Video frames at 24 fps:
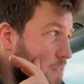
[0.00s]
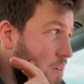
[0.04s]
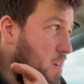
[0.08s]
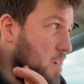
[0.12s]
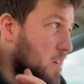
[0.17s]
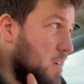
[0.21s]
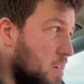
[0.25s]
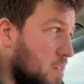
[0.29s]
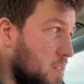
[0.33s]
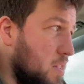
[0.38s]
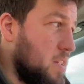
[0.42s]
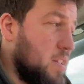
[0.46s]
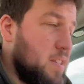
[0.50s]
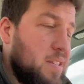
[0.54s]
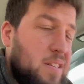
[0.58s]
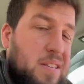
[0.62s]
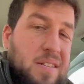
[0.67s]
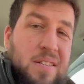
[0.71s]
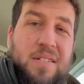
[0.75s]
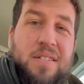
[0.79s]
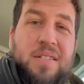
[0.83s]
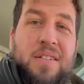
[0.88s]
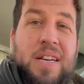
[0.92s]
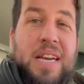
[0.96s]
yard
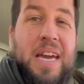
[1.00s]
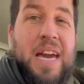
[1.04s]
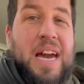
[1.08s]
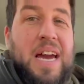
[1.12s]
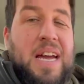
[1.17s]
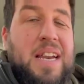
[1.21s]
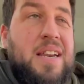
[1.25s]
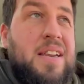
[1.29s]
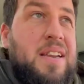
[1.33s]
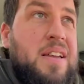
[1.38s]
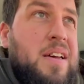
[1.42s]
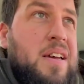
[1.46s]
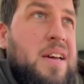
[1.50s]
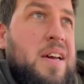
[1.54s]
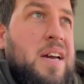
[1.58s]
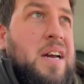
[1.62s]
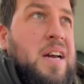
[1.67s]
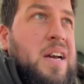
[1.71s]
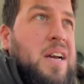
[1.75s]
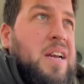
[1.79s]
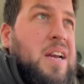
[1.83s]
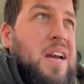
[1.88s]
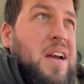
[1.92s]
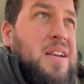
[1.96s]

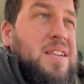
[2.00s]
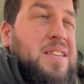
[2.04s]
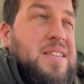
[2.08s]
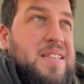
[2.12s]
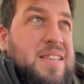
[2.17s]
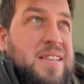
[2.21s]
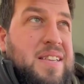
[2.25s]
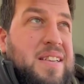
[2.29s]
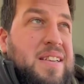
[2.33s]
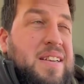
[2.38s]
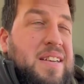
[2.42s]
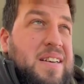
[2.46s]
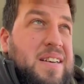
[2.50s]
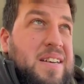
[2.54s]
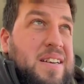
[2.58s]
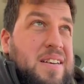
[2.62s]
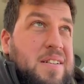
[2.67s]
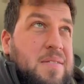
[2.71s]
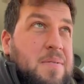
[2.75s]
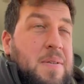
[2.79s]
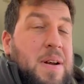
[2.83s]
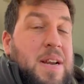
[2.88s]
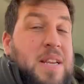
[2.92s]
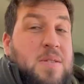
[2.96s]
again because
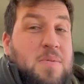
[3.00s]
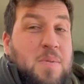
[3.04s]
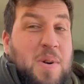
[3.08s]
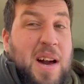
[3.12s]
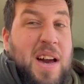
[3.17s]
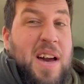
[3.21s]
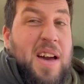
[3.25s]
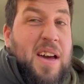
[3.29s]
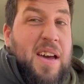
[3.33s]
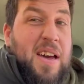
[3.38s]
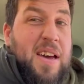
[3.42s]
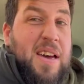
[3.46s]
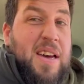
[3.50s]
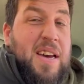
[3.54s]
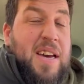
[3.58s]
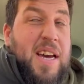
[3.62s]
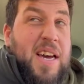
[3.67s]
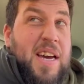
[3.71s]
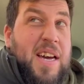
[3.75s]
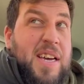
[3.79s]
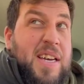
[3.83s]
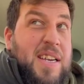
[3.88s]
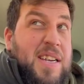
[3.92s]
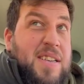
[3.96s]
when it's wet,
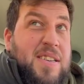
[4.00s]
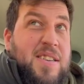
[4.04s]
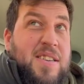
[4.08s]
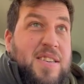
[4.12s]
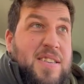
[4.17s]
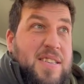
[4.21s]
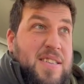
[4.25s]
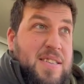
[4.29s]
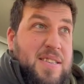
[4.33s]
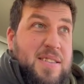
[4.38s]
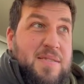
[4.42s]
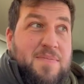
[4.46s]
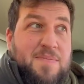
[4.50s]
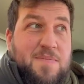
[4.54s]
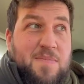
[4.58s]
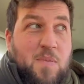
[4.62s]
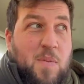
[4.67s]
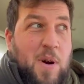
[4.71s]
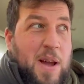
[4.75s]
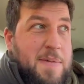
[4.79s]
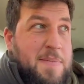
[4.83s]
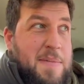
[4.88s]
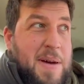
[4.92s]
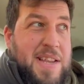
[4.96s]
it just
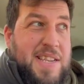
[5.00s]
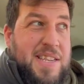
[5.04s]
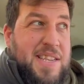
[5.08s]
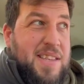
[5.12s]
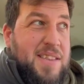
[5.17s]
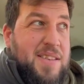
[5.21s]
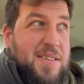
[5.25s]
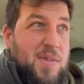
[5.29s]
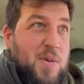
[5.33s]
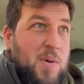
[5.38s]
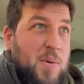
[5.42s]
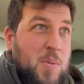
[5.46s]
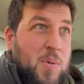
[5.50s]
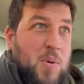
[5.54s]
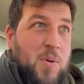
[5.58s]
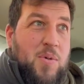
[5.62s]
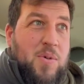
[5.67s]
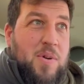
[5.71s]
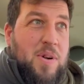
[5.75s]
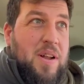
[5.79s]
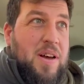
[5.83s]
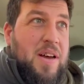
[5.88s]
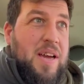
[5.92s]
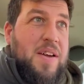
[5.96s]
way messier than normal.
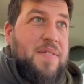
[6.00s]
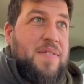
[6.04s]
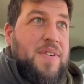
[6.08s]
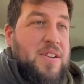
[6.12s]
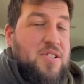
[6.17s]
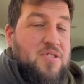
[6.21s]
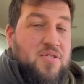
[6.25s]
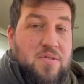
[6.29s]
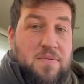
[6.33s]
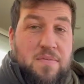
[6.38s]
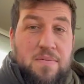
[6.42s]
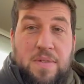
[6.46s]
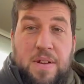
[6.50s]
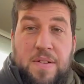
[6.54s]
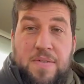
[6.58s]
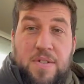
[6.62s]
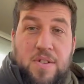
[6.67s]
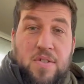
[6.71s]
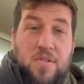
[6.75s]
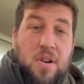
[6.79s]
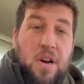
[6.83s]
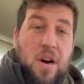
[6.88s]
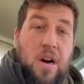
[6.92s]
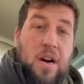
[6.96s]
Like if it's if it's
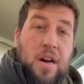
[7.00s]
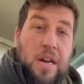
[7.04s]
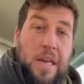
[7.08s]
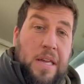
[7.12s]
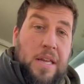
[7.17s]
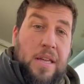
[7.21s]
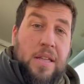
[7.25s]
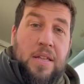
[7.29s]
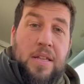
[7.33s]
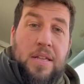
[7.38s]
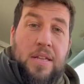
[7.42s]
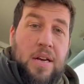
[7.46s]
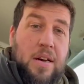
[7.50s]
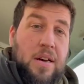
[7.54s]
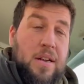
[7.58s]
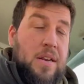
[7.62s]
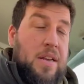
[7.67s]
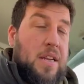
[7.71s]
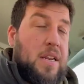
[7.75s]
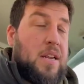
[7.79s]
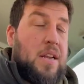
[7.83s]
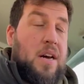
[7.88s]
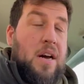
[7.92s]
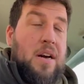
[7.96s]
dry, it's hard
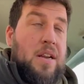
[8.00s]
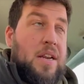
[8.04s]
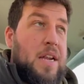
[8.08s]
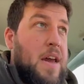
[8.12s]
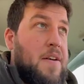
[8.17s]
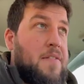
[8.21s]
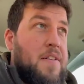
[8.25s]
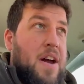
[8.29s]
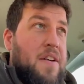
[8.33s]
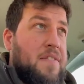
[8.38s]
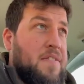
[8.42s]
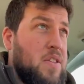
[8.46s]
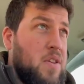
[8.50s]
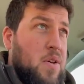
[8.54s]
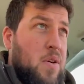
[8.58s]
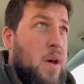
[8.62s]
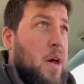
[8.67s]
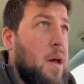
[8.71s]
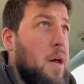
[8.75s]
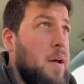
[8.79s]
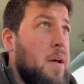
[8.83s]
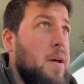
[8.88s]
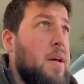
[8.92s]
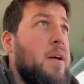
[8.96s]
hardly ever have to do
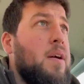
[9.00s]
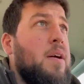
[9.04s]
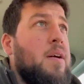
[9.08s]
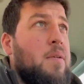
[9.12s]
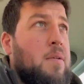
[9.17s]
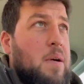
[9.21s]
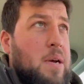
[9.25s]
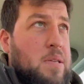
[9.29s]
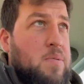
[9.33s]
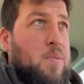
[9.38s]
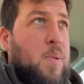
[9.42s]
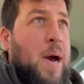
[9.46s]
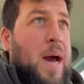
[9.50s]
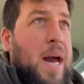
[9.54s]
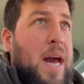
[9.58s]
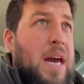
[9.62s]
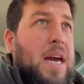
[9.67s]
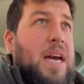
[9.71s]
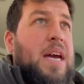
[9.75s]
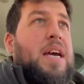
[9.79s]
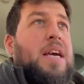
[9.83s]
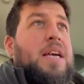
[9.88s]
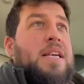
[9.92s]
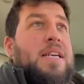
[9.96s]
it. When it's wet,
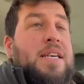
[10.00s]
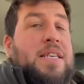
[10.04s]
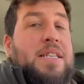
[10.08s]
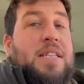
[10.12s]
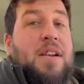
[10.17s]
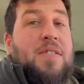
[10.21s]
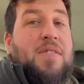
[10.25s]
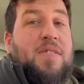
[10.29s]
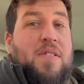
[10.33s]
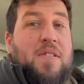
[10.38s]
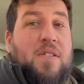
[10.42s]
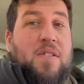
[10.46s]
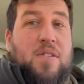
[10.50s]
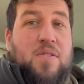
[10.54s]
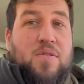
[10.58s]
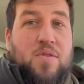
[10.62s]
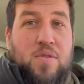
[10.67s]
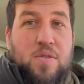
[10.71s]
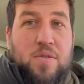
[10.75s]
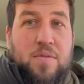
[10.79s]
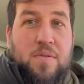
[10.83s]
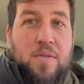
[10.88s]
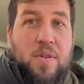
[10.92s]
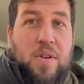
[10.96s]
it gets done
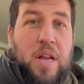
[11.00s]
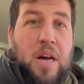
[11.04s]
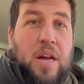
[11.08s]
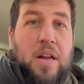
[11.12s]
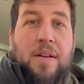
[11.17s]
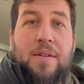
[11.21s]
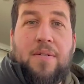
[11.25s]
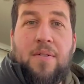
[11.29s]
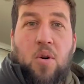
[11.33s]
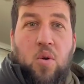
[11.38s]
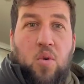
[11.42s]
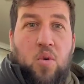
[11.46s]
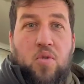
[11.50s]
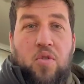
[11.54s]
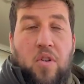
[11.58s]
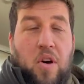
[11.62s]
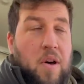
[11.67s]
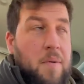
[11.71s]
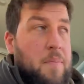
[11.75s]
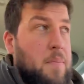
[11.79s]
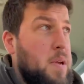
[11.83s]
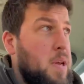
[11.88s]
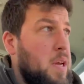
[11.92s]
like all time.